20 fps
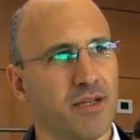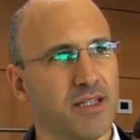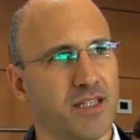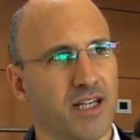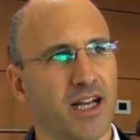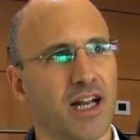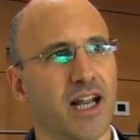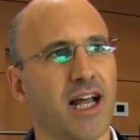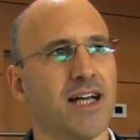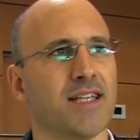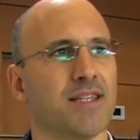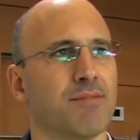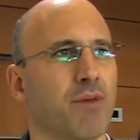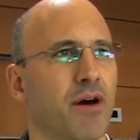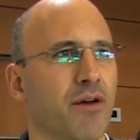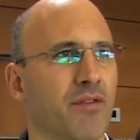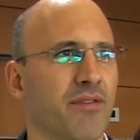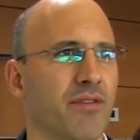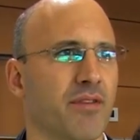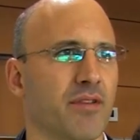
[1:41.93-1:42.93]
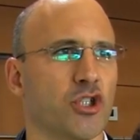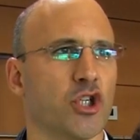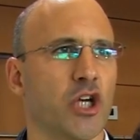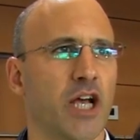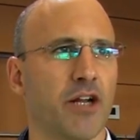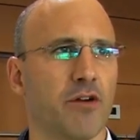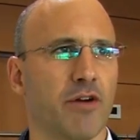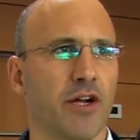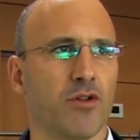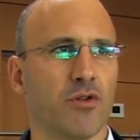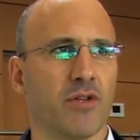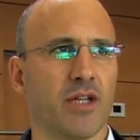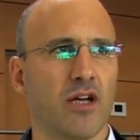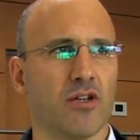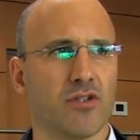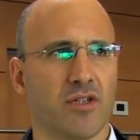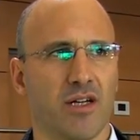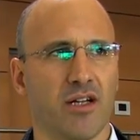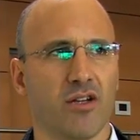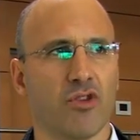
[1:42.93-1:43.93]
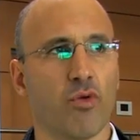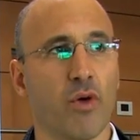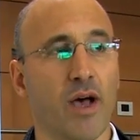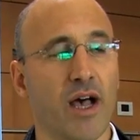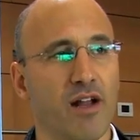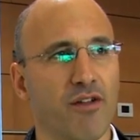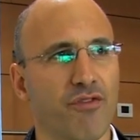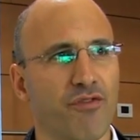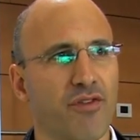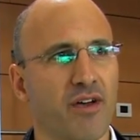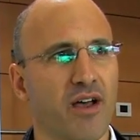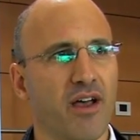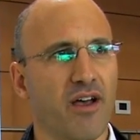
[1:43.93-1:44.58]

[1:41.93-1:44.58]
basically last month, January 2012,